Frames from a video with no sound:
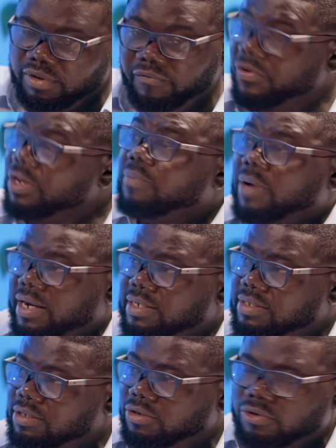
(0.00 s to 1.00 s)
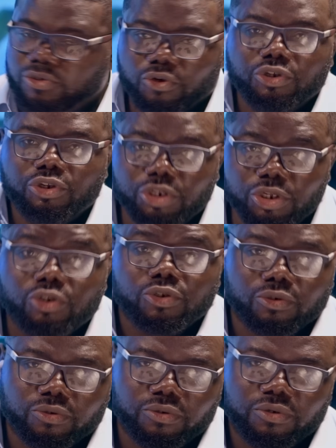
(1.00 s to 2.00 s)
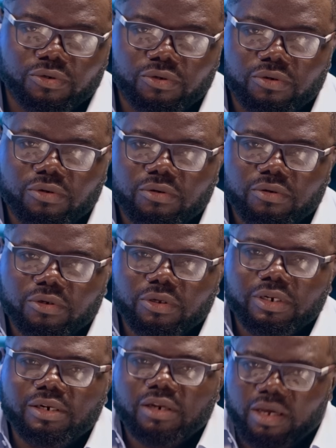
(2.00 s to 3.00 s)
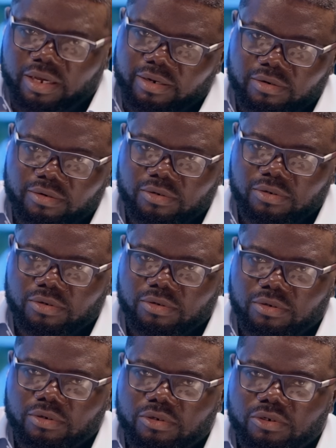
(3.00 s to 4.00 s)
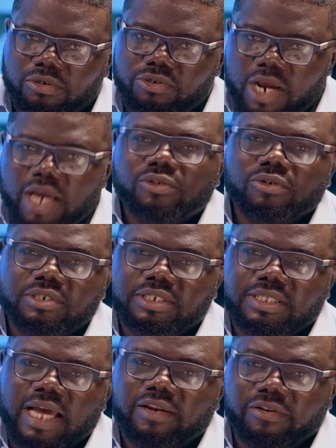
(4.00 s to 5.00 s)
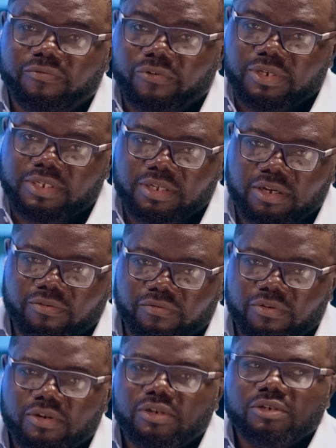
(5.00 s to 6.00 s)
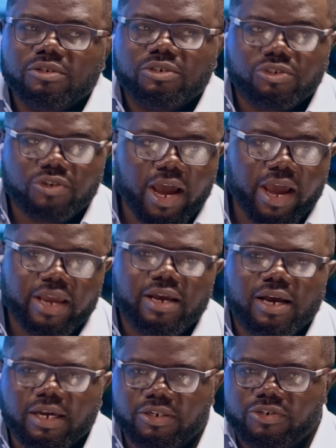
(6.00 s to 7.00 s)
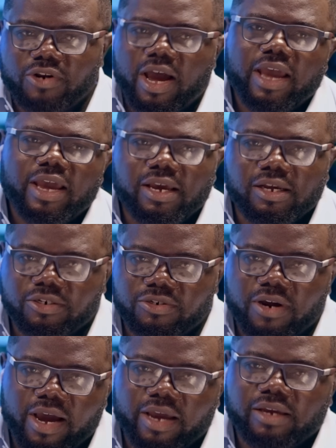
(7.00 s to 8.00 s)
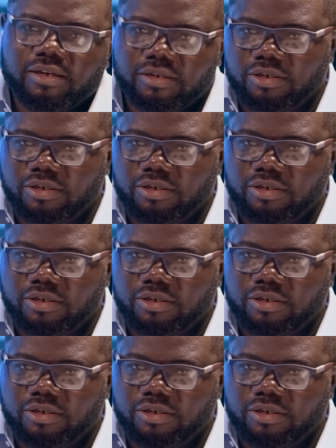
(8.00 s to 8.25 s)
feedbacks, so you need to learn, try to understand it for yourself, try and try and try.